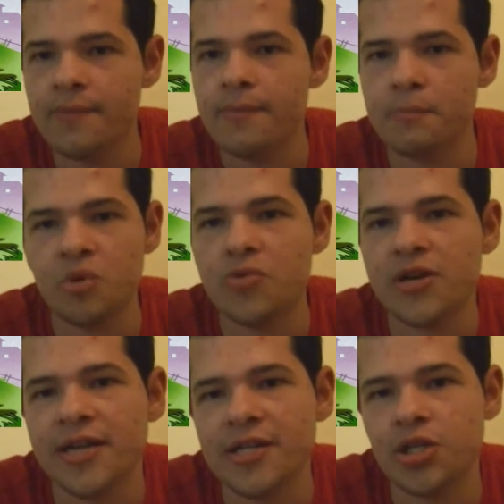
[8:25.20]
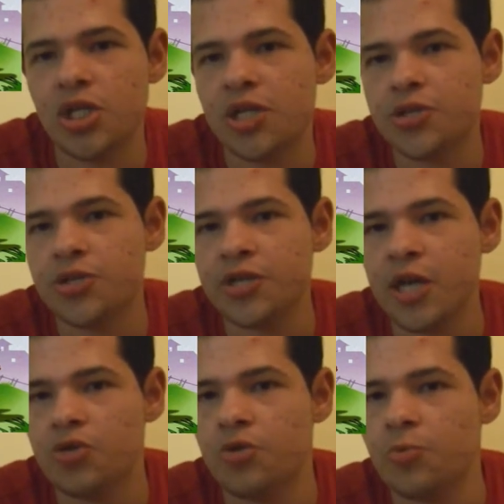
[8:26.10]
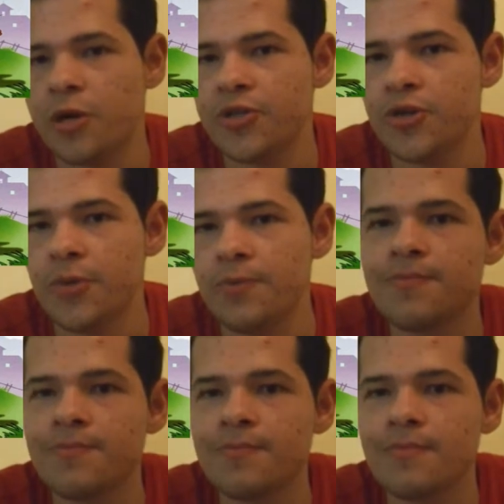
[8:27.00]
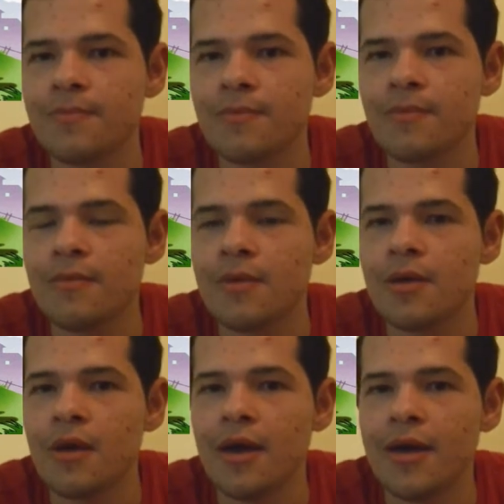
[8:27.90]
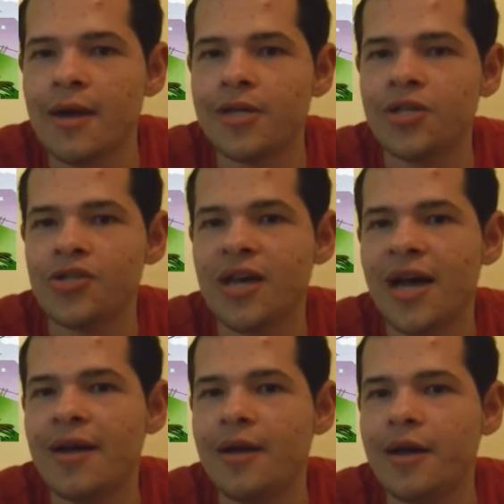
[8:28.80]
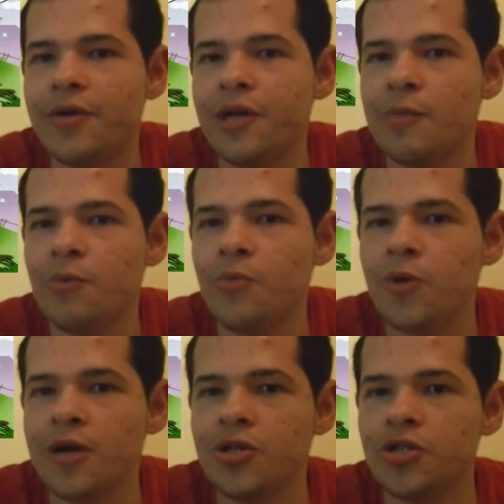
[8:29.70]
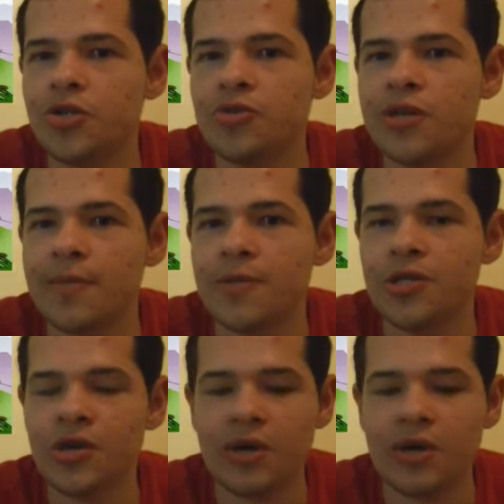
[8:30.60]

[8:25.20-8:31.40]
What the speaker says: Boomerang needs to change their schedule pronto. And not just that, not only Boomerang shows Tom and Jerry,